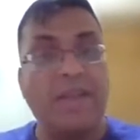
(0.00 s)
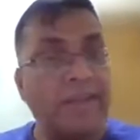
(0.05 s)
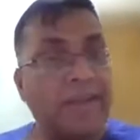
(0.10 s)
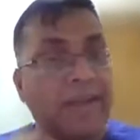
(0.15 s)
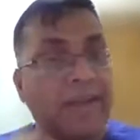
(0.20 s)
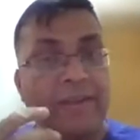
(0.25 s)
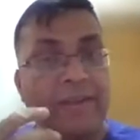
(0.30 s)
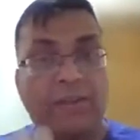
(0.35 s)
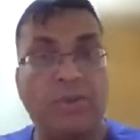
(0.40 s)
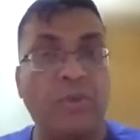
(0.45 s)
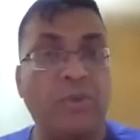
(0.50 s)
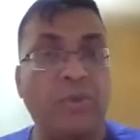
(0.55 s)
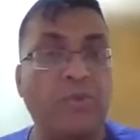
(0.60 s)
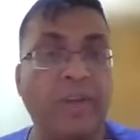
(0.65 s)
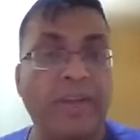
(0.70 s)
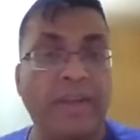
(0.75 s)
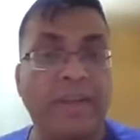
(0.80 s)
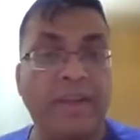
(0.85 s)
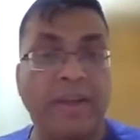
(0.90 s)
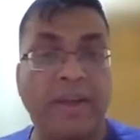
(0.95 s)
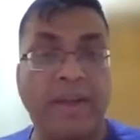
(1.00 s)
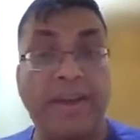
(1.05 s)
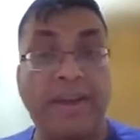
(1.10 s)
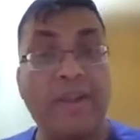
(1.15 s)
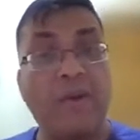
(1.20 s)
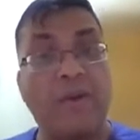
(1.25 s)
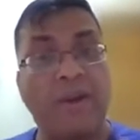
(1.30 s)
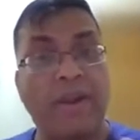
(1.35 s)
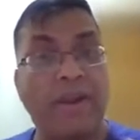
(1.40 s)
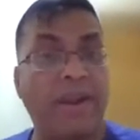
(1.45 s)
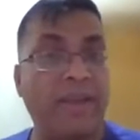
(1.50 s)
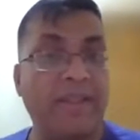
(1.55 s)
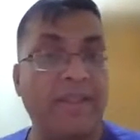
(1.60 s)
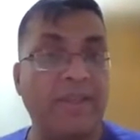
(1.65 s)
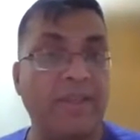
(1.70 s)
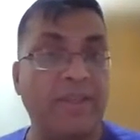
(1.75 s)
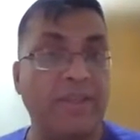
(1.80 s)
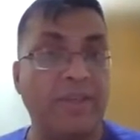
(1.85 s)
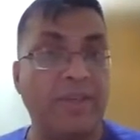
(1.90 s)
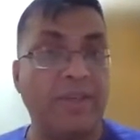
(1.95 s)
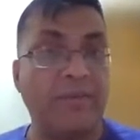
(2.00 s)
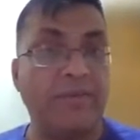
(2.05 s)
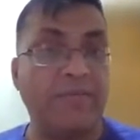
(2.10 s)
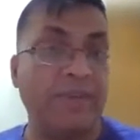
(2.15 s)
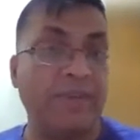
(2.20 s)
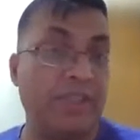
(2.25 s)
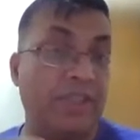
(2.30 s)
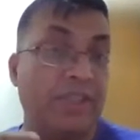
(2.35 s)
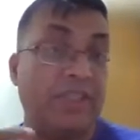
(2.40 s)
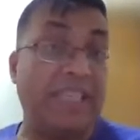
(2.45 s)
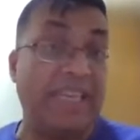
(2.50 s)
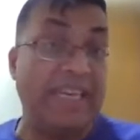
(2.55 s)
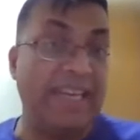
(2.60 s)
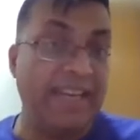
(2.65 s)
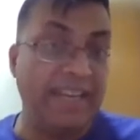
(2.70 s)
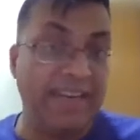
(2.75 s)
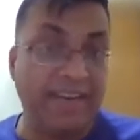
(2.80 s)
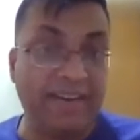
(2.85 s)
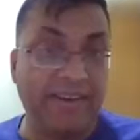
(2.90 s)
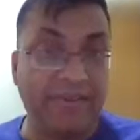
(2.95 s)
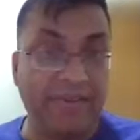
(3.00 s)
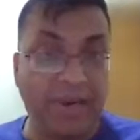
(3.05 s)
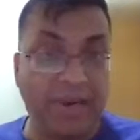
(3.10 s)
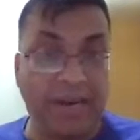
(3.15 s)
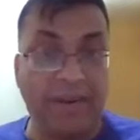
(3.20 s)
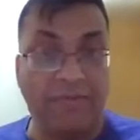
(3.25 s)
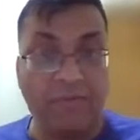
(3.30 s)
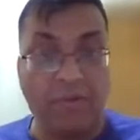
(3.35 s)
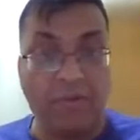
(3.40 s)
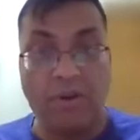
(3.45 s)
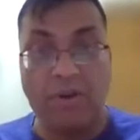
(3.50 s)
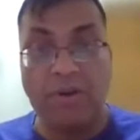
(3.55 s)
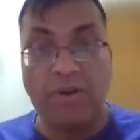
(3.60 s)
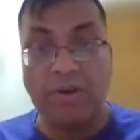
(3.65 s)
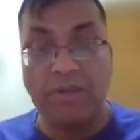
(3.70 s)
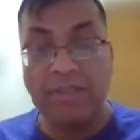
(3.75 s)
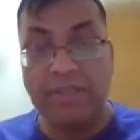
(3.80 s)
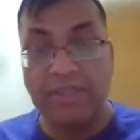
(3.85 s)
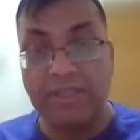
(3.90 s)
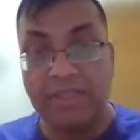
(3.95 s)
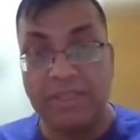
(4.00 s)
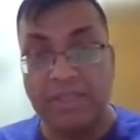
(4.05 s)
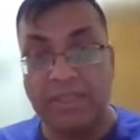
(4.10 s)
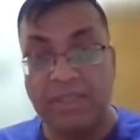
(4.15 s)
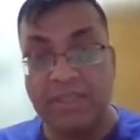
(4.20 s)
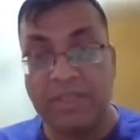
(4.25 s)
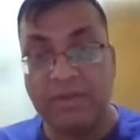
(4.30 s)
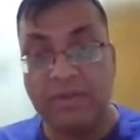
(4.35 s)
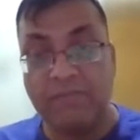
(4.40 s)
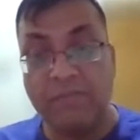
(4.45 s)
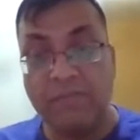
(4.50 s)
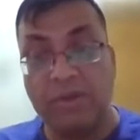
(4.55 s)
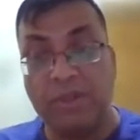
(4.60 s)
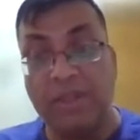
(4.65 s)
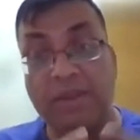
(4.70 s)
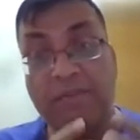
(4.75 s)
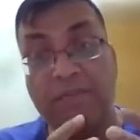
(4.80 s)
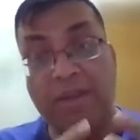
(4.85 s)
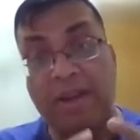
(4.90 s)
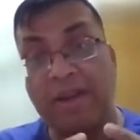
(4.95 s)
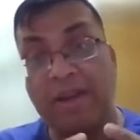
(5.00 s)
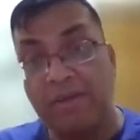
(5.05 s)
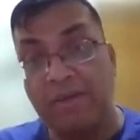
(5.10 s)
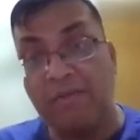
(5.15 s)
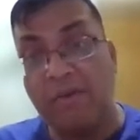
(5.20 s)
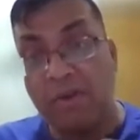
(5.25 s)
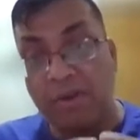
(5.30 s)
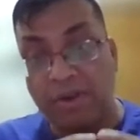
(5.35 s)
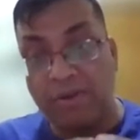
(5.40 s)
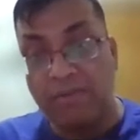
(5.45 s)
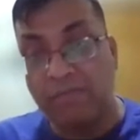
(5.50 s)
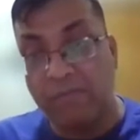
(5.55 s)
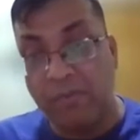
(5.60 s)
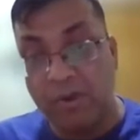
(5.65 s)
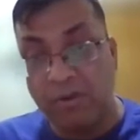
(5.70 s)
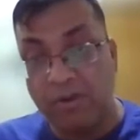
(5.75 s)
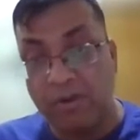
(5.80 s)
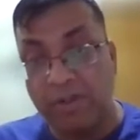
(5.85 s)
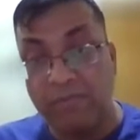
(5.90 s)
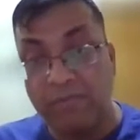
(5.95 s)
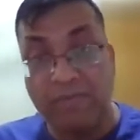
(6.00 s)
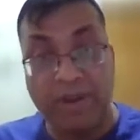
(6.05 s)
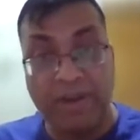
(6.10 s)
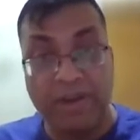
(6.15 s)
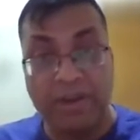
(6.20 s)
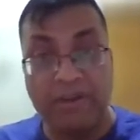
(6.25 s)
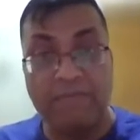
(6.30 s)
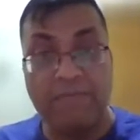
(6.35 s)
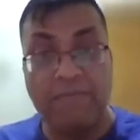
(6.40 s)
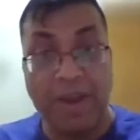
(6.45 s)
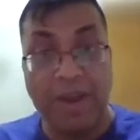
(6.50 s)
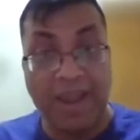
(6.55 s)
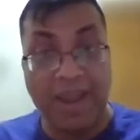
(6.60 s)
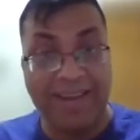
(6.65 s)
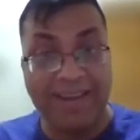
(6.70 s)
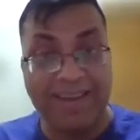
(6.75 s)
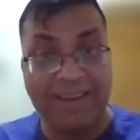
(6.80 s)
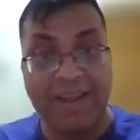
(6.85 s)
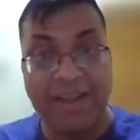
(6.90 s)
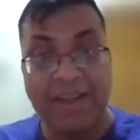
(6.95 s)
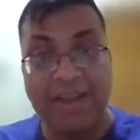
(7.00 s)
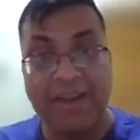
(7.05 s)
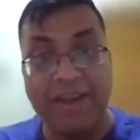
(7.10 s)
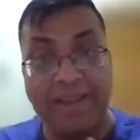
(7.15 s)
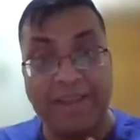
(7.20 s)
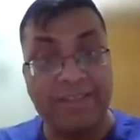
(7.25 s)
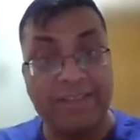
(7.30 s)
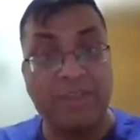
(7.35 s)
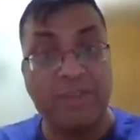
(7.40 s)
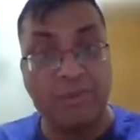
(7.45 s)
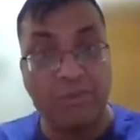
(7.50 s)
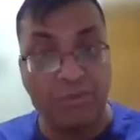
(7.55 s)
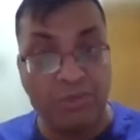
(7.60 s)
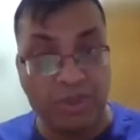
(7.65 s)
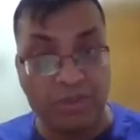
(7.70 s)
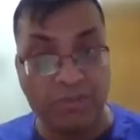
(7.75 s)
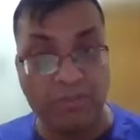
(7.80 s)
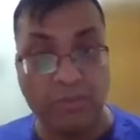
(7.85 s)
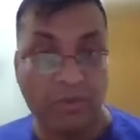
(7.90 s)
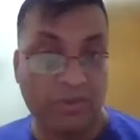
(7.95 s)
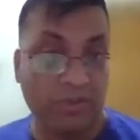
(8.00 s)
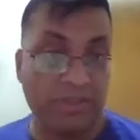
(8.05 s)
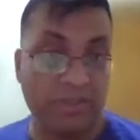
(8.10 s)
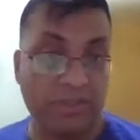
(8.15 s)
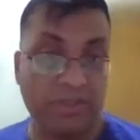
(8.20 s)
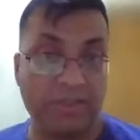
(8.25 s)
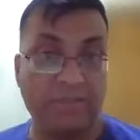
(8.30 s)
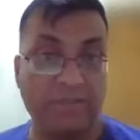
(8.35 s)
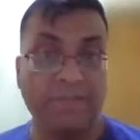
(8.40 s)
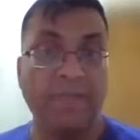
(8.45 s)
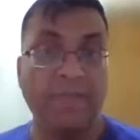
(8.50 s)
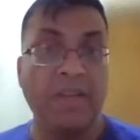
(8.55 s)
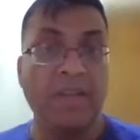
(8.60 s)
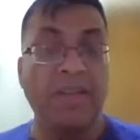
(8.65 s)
There's usually a reorganization which is needed, right, for the effective or for the effective planning and execution processes.